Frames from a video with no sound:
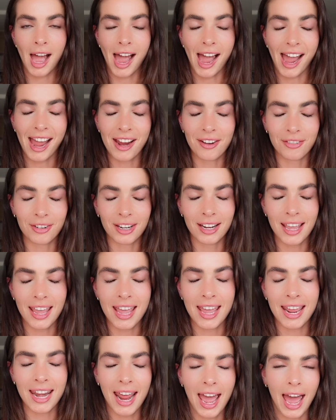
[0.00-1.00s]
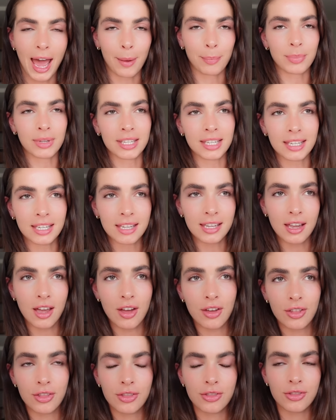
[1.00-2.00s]
Hi everyone and happy
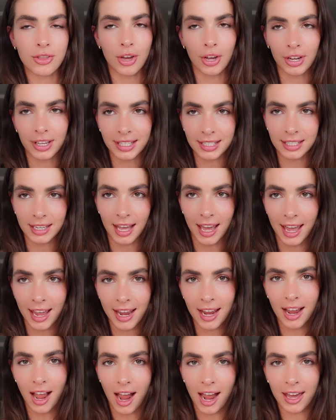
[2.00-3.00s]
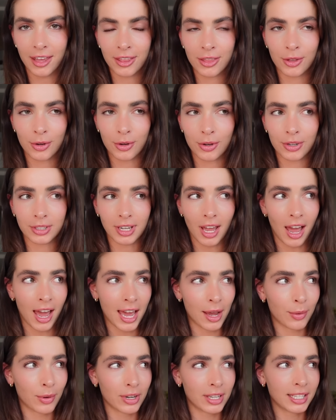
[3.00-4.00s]
Thursday. I thought I
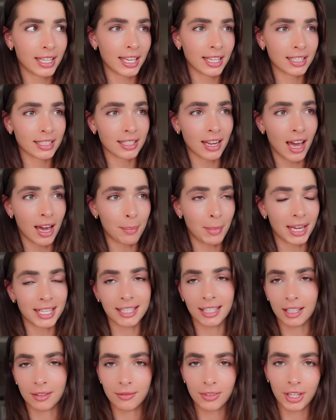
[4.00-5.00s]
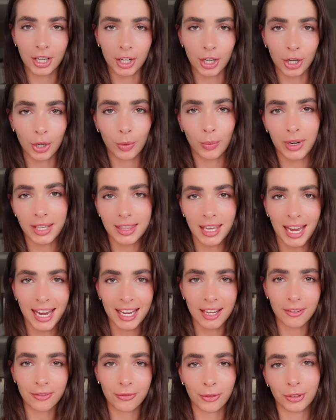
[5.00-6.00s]
would kickstart my second video with
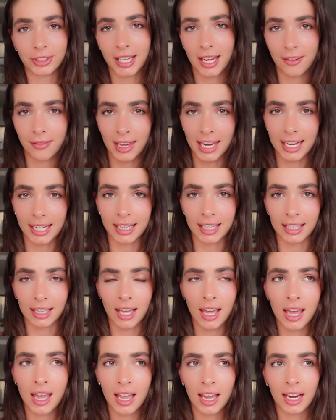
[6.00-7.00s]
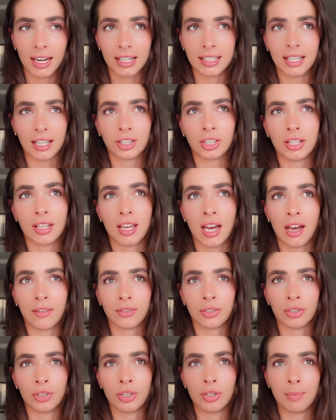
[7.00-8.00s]
a full day of eating. It is actually the
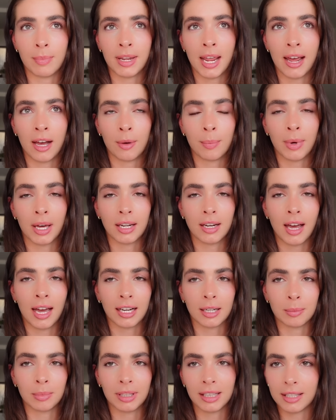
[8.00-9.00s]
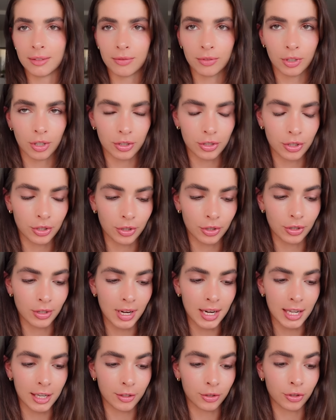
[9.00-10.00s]
afternoon now, but I completely forgot to do
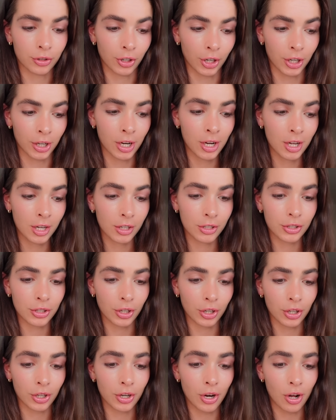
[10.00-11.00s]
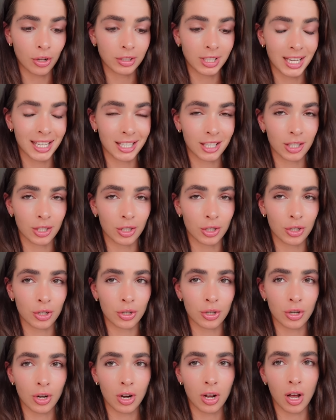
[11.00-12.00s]
an intro. So I'll take
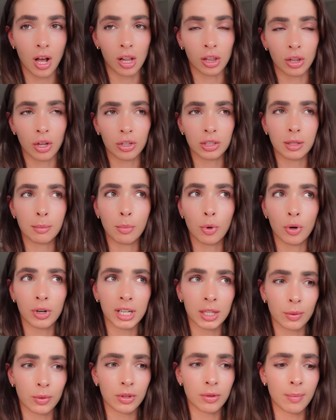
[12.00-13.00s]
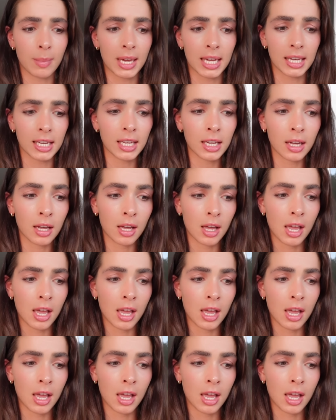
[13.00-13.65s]
you along the morning with me